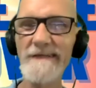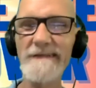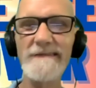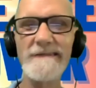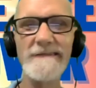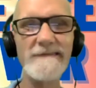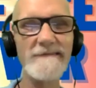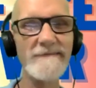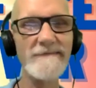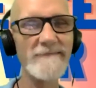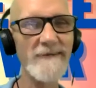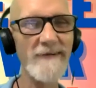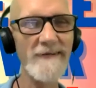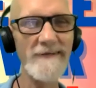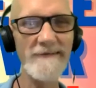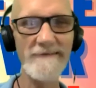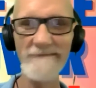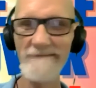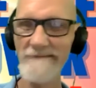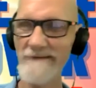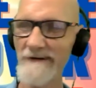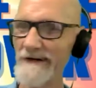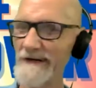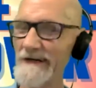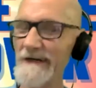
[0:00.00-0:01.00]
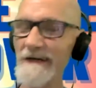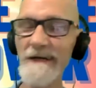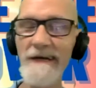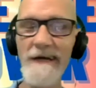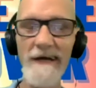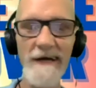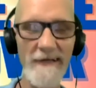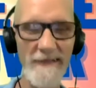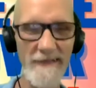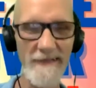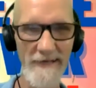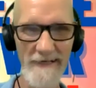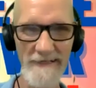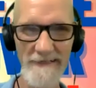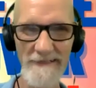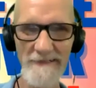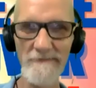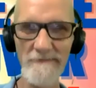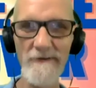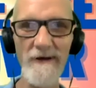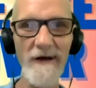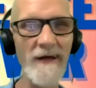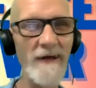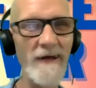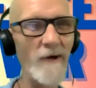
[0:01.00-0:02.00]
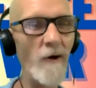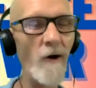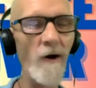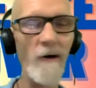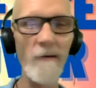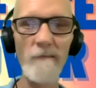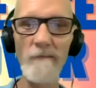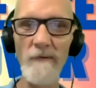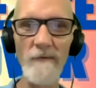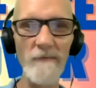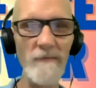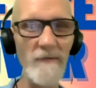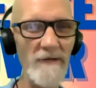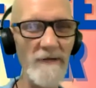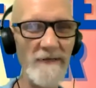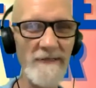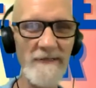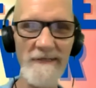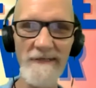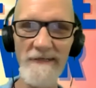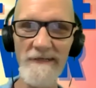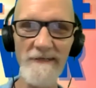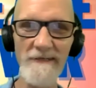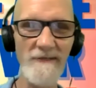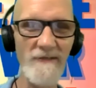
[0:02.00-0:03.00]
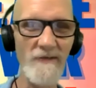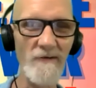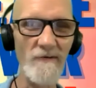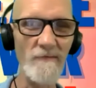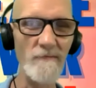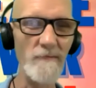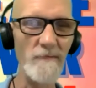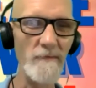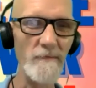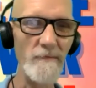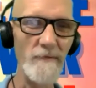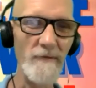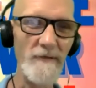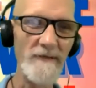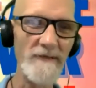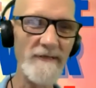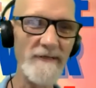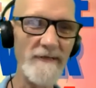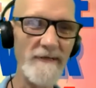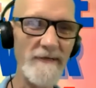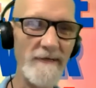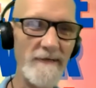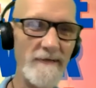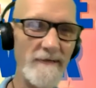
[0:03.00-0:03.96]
Yeah. Right. Right. Again, that's all publicity is good publicity.